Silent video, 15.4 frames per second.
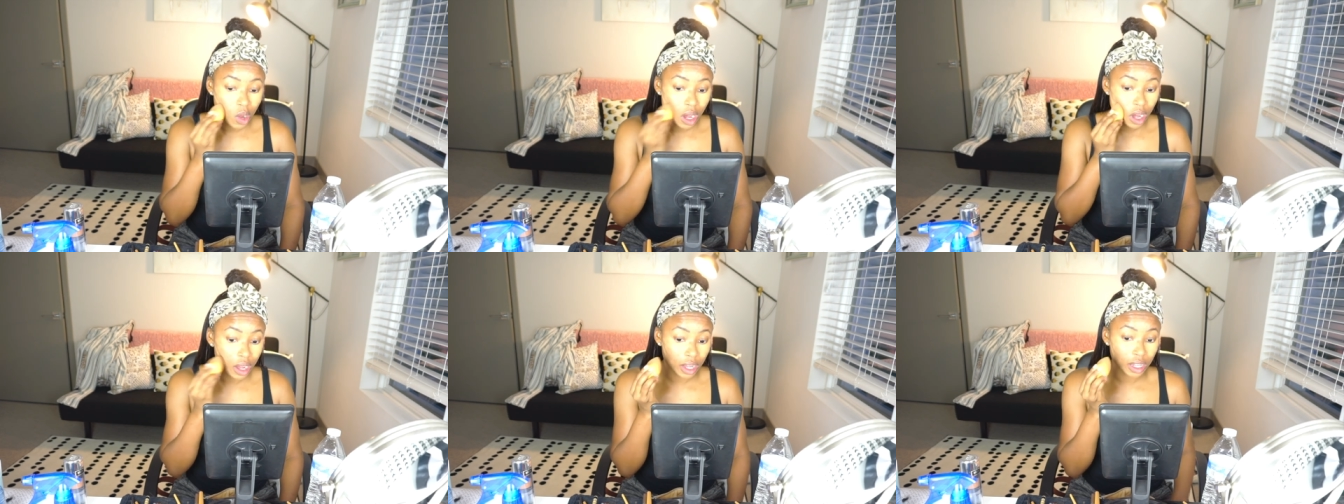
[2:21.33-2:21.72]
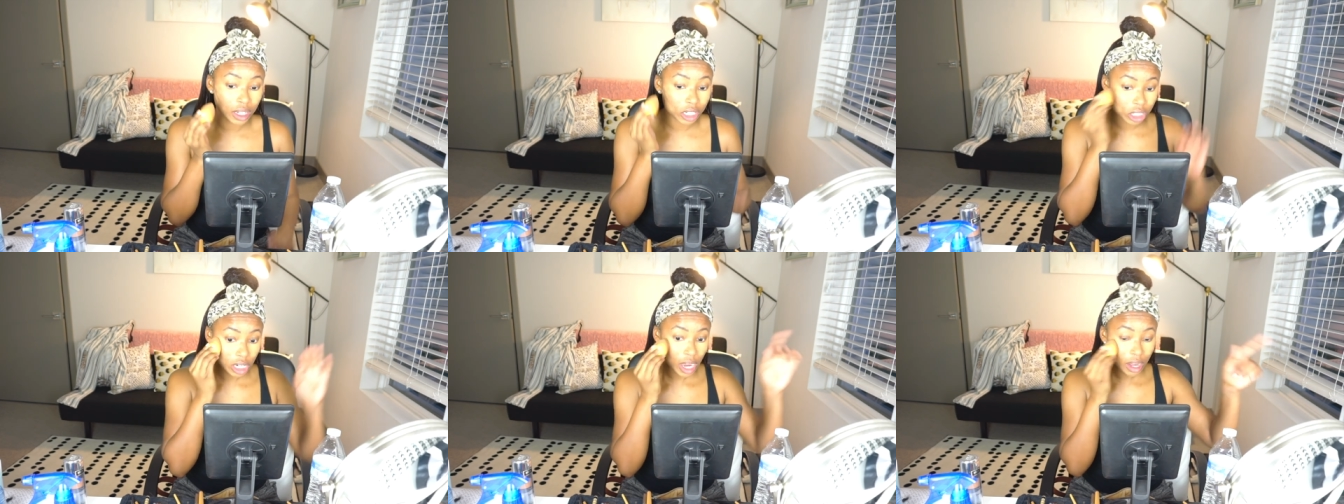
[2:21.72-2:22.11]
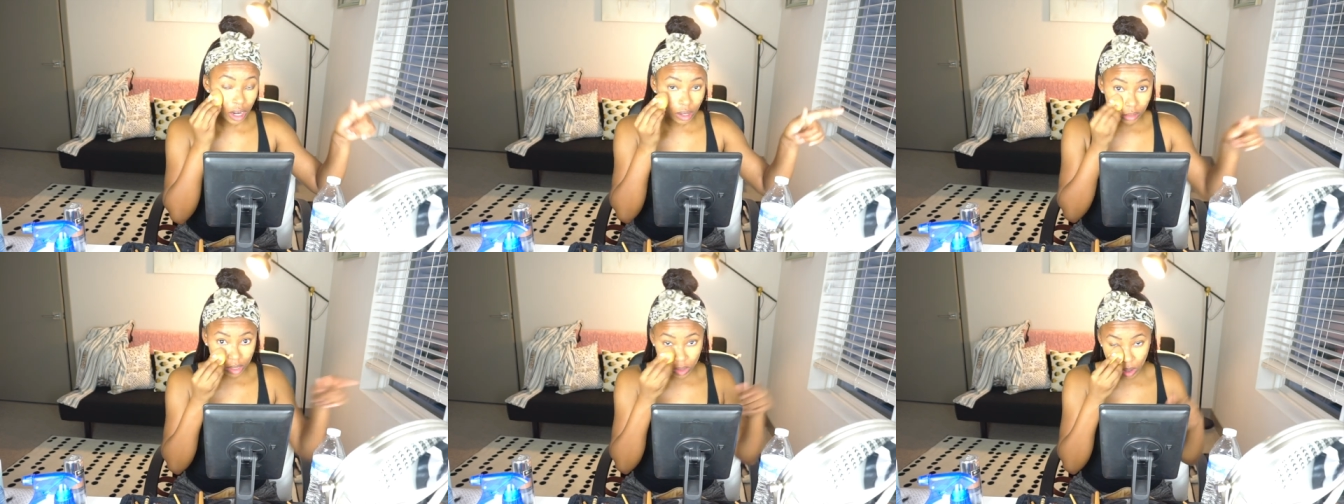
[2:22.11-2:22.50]
Uh, shout
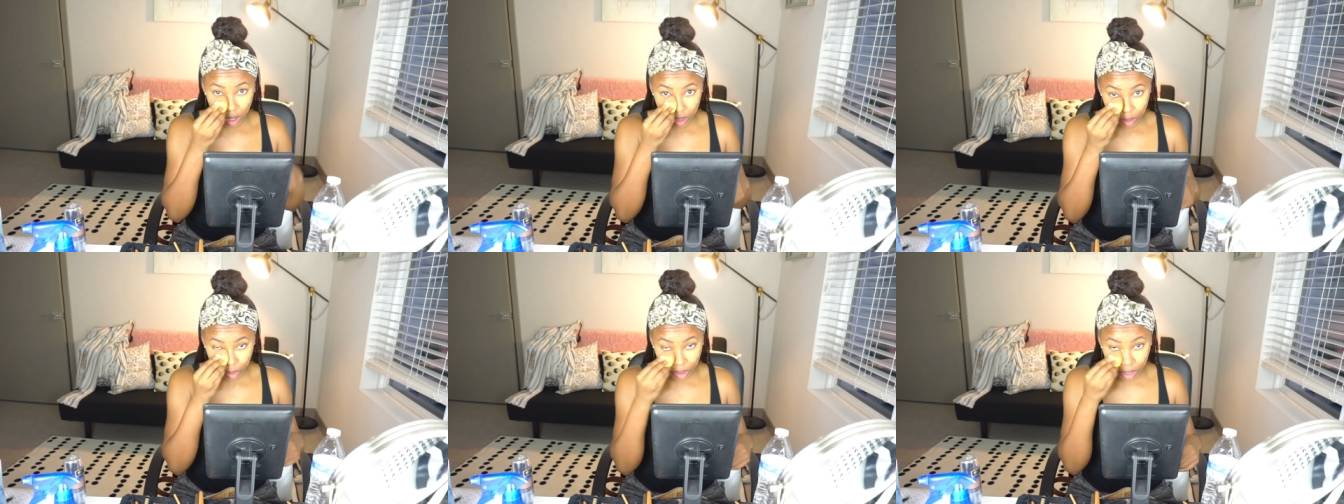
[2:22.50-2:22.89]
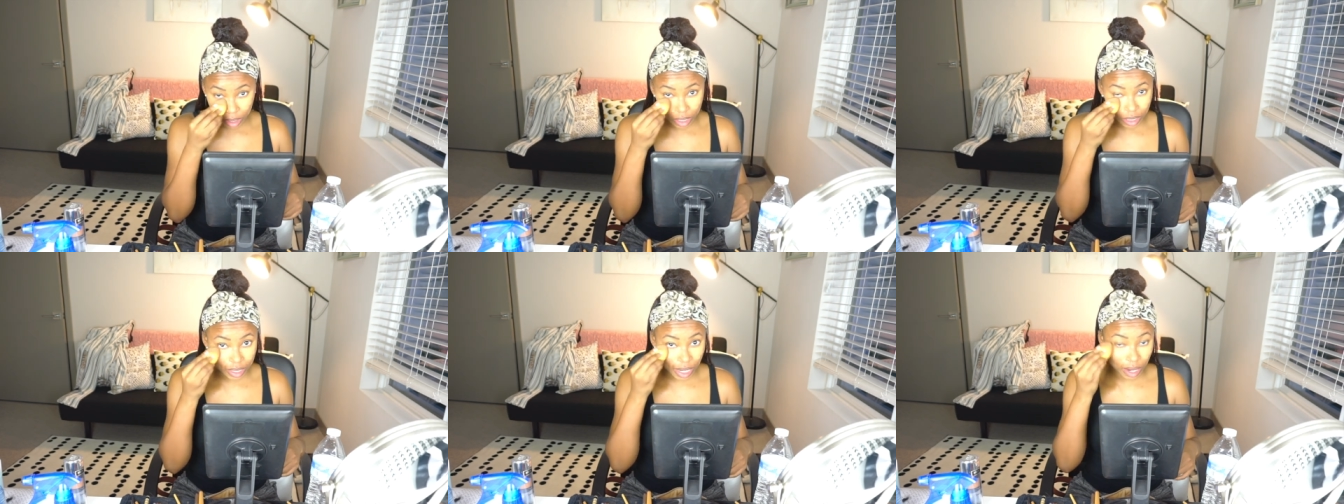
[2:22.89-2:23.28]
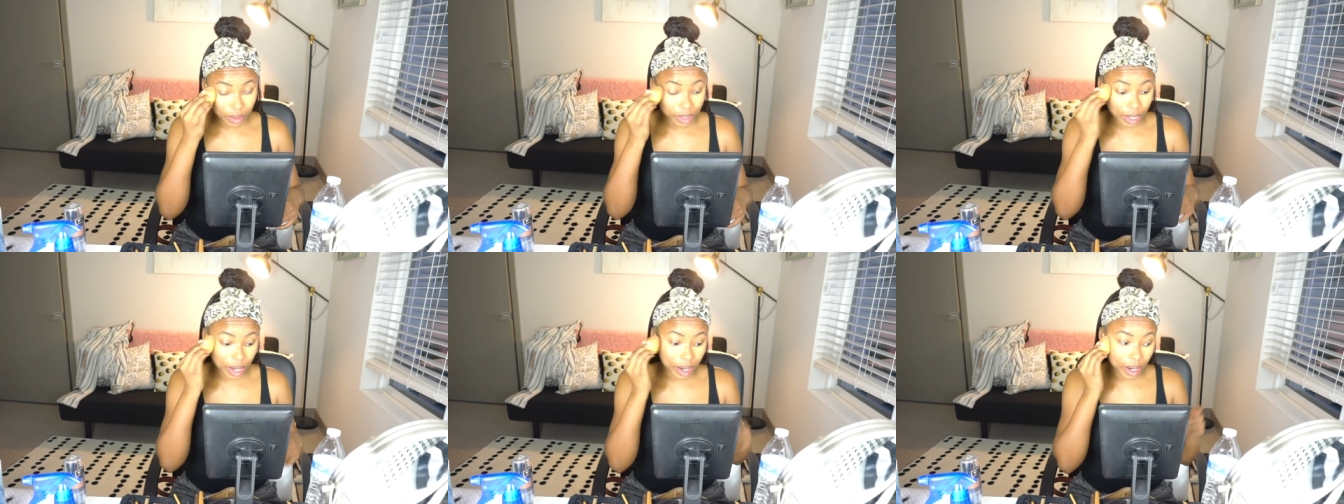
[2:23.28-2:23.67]
out to all the Britneys
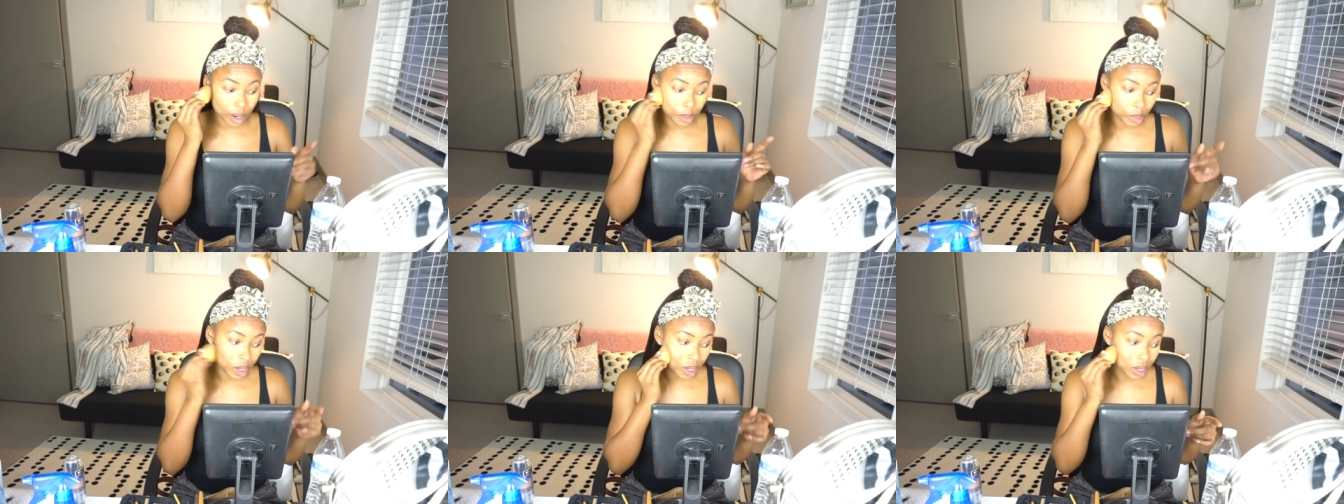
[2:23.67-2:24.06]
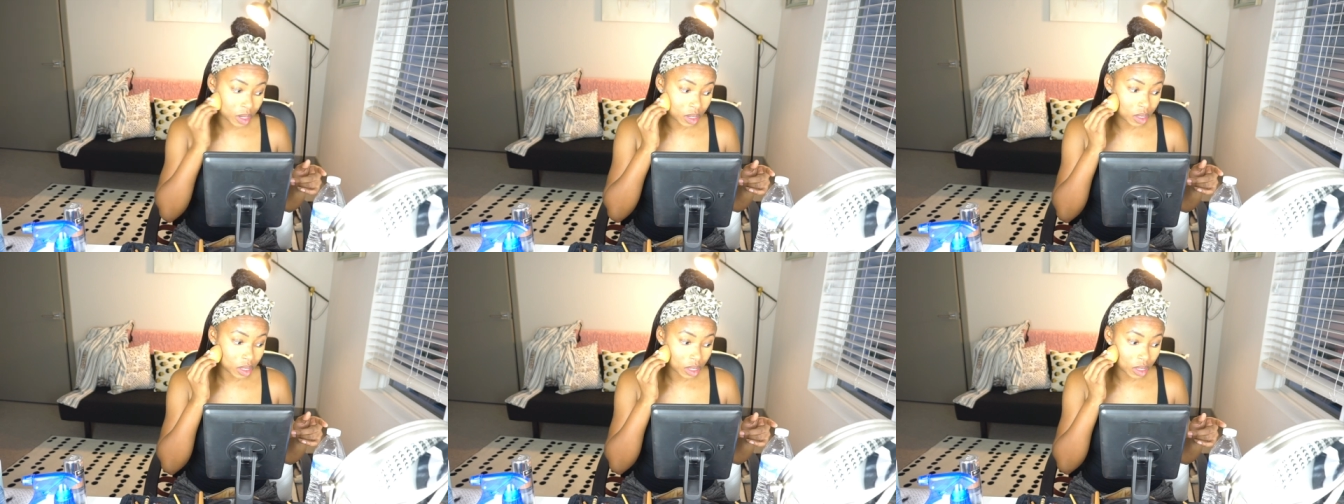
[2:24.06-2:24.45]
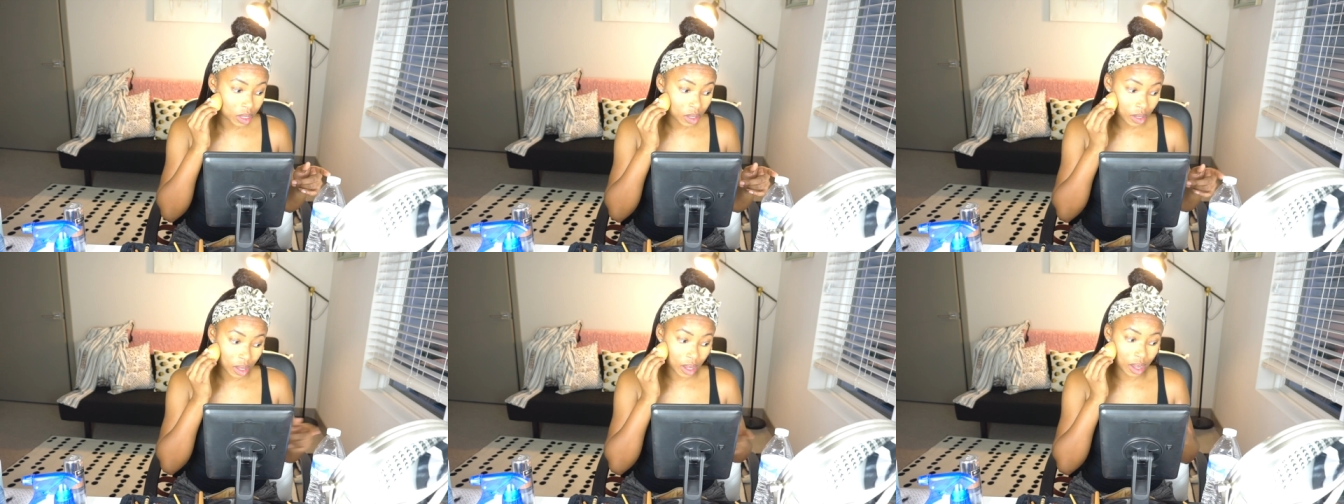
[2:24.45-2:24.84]
out there, but
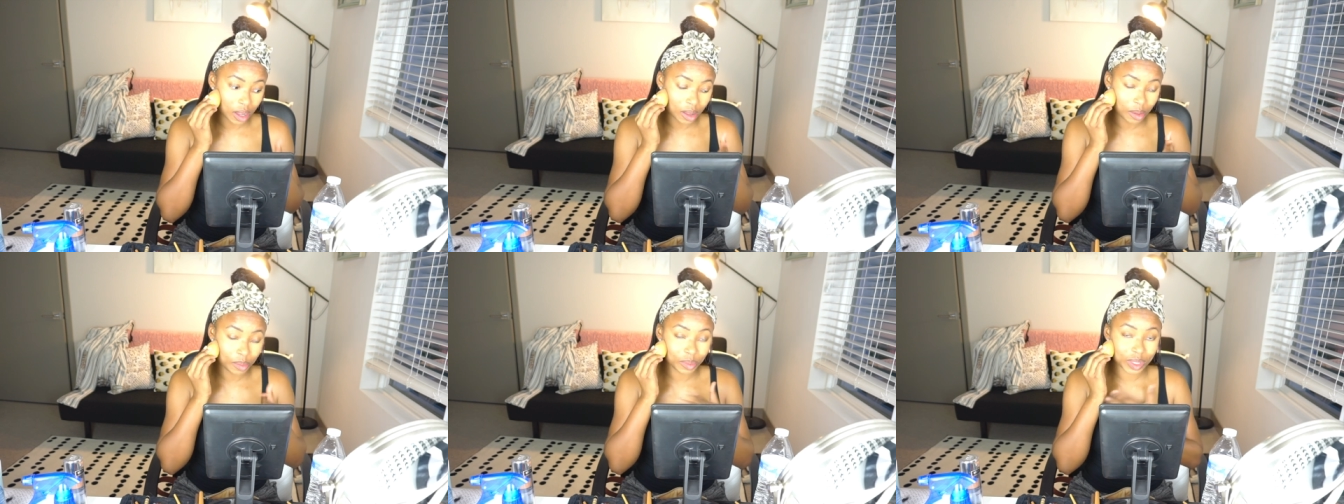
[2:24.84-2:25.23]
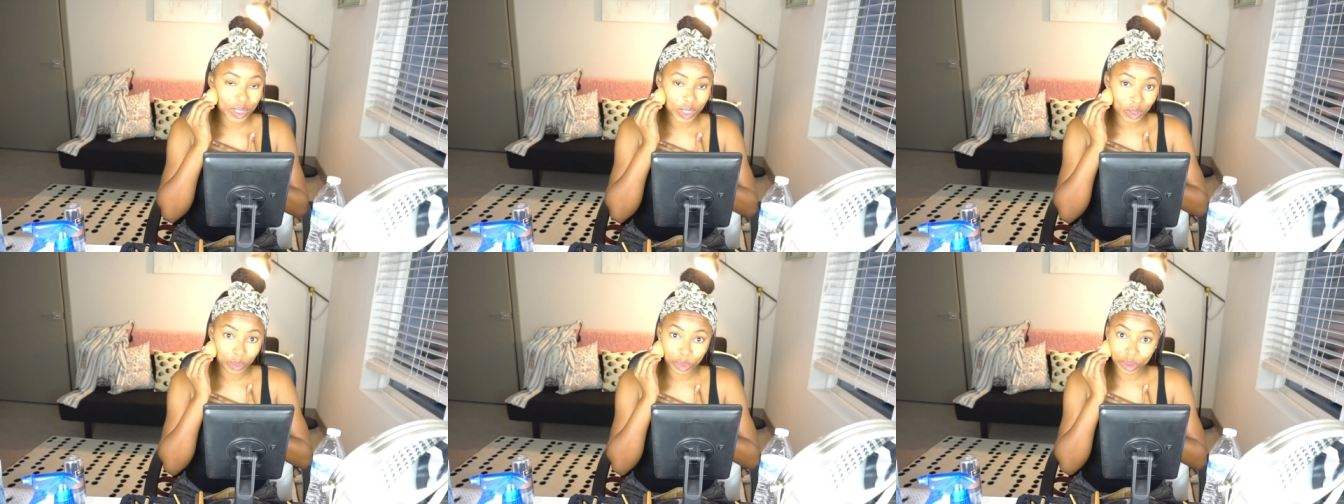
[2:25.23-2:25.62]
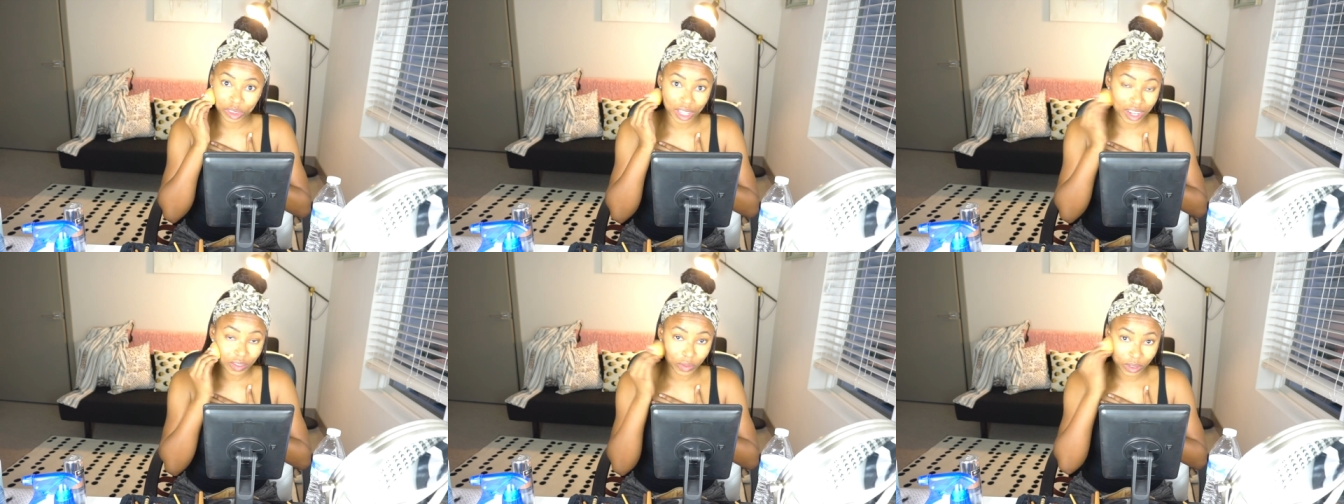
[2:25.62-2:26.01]
I'm super
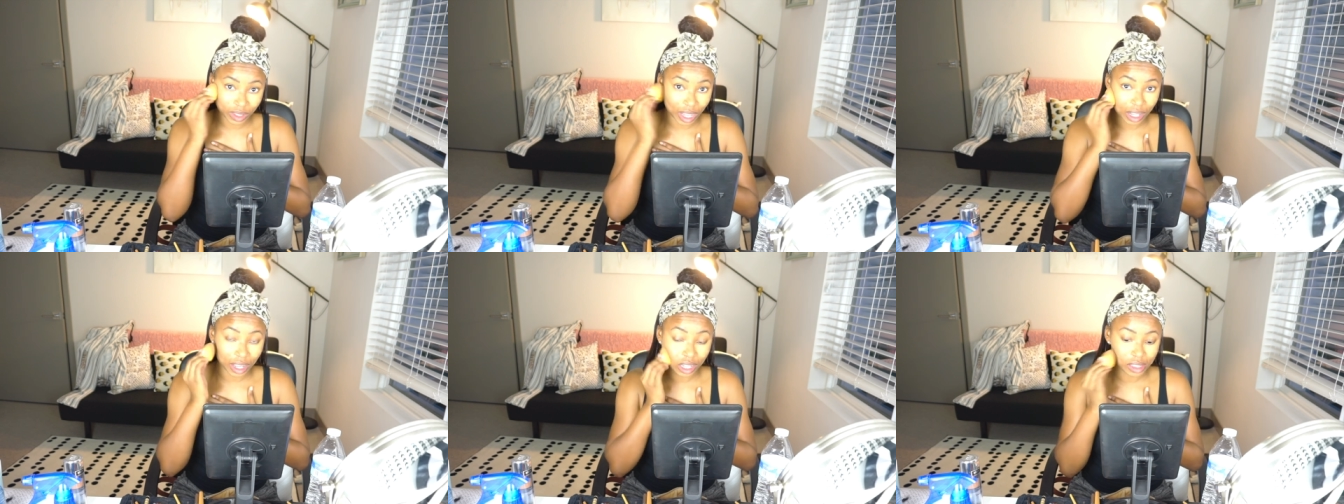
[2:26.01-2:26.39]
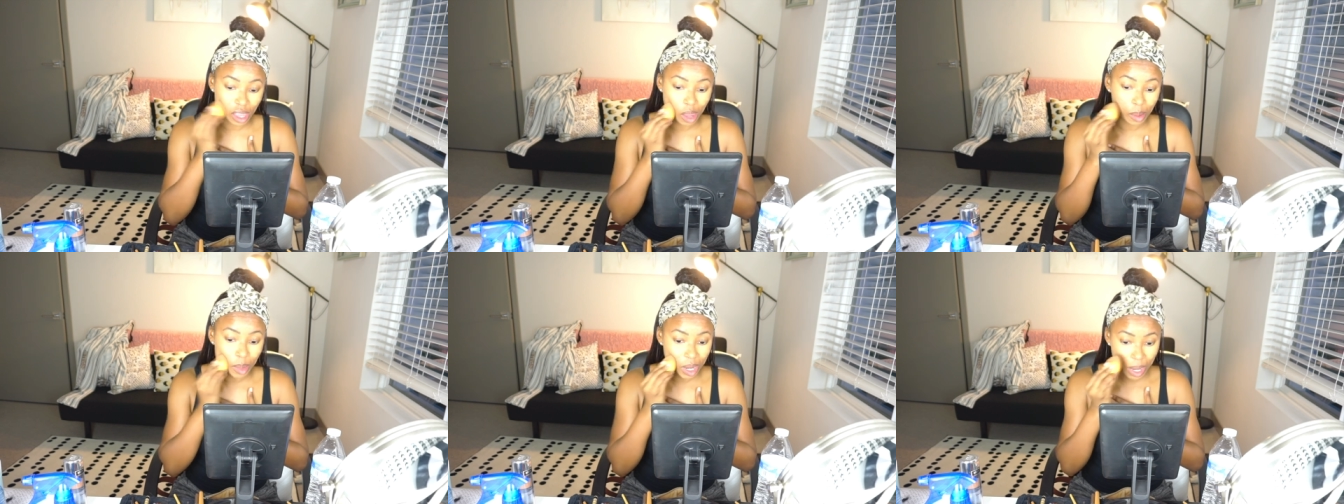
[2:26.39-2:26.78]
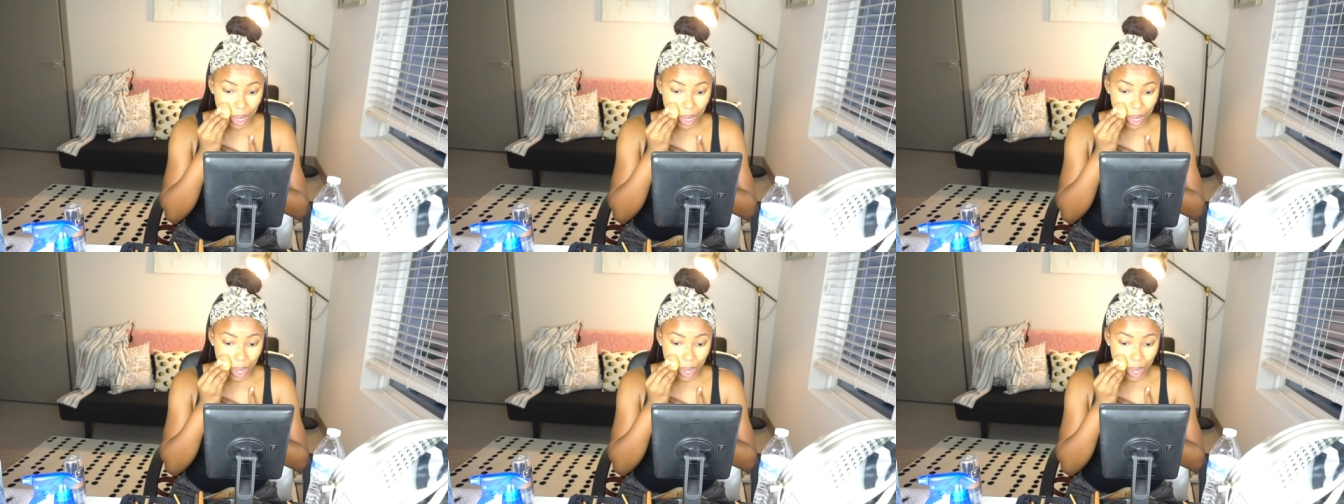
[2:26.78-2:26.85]
thankful that that's not my